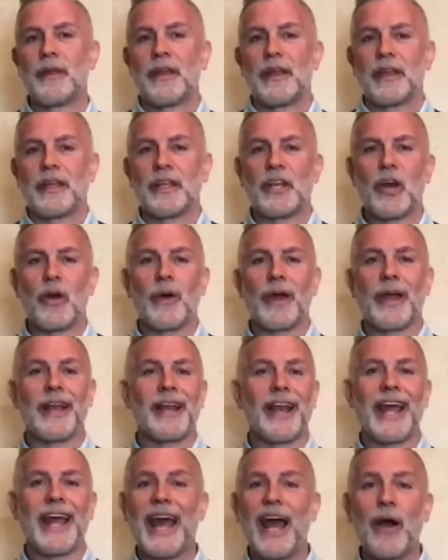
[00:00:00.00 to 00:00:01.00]
You know,
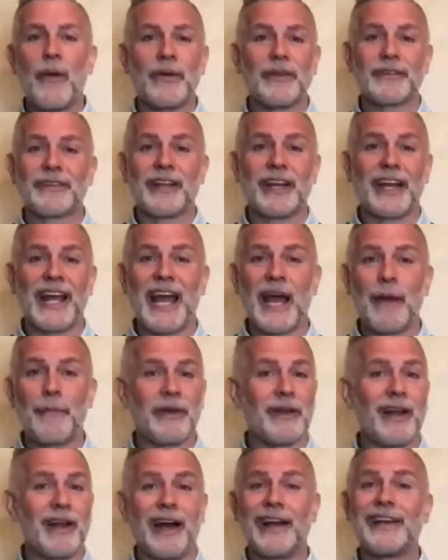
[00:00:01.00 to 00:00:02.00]
and how it's going to
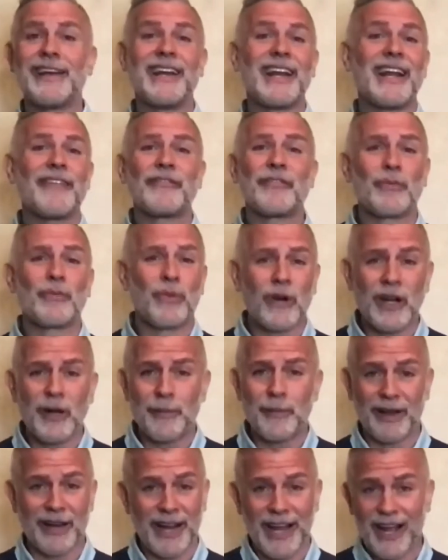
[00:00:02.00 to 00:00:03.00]
happen, I didn't have to worry
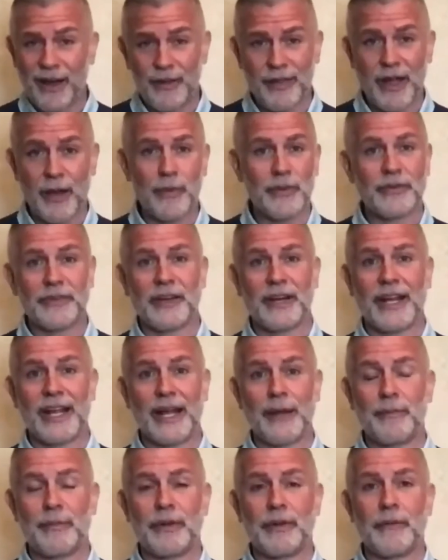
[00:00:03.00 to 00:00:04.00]
about how that was going to
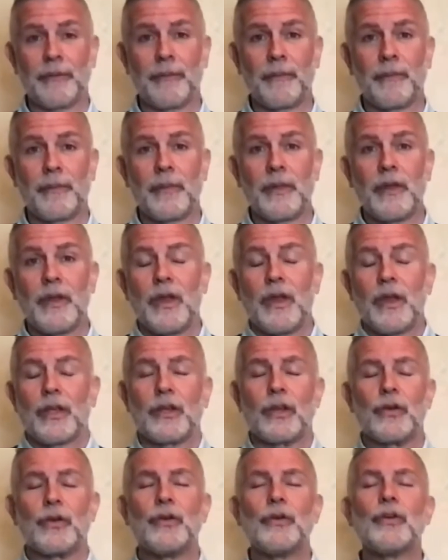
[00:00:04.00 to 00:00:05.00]
happen.
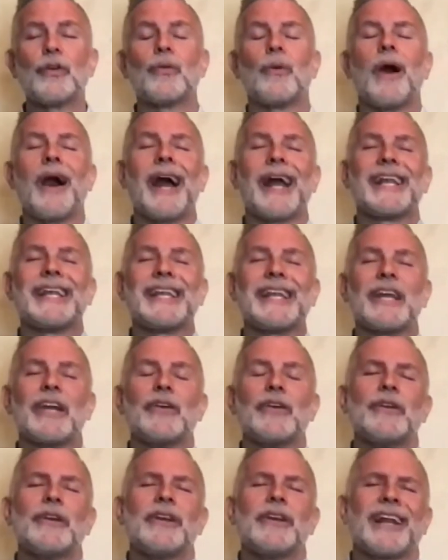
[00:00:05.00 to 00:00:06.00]
You know, who
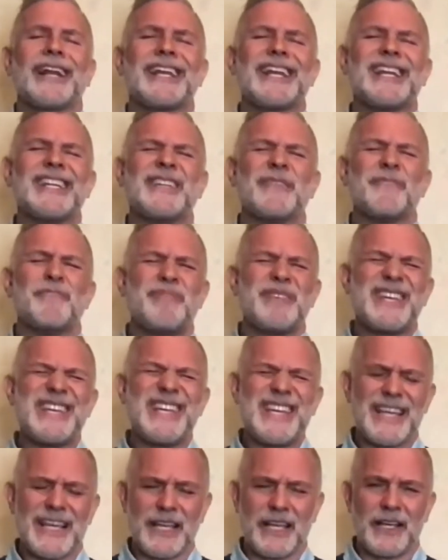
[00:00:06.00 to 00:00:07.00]
did I need to
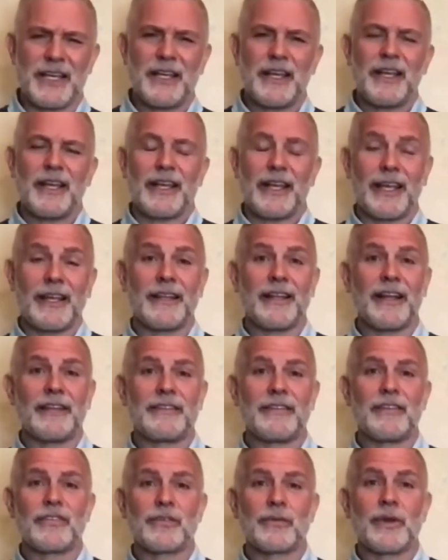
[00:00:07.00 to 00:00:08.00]
be in that
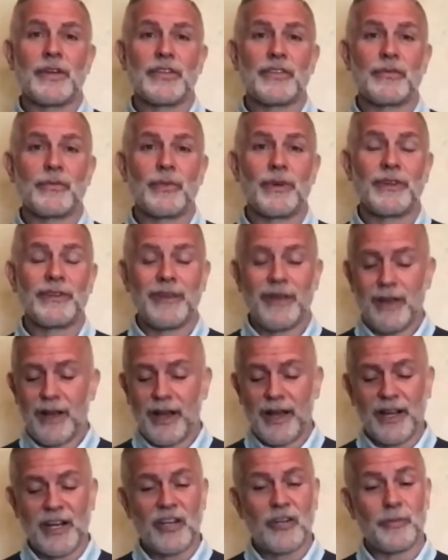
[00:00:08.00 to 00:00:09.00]
situation? Was
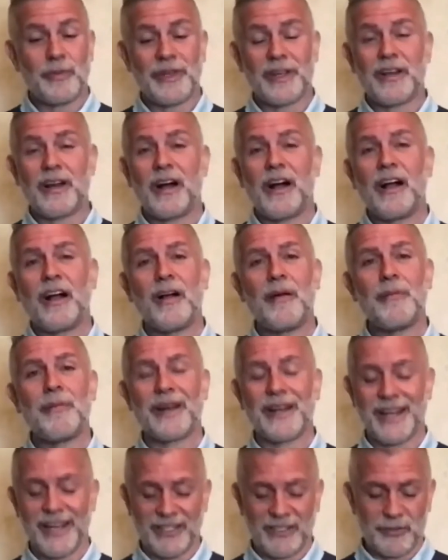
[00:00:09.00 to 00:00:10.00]
I need to be calm,
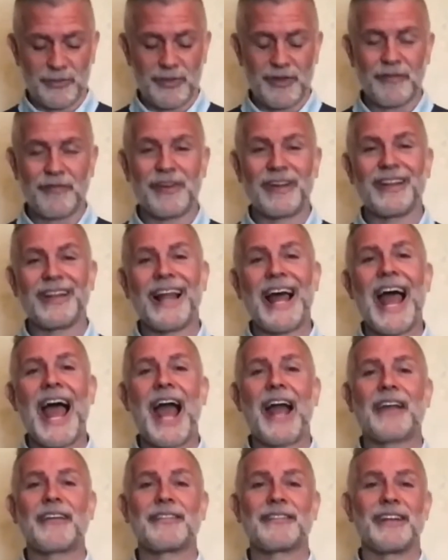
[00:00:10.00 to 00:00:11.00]
I need to be
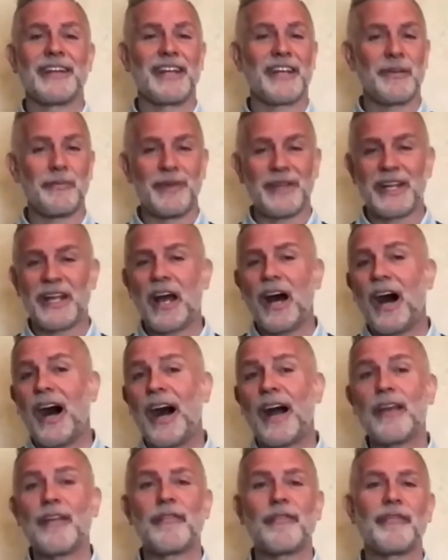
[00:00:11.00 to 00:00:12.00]
relaxed, I need to be
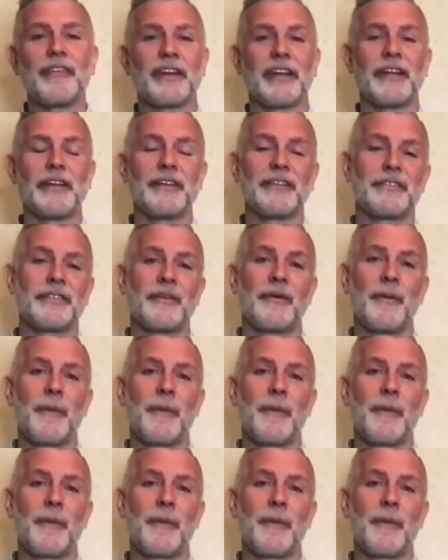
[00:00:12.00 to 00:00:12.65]
confident.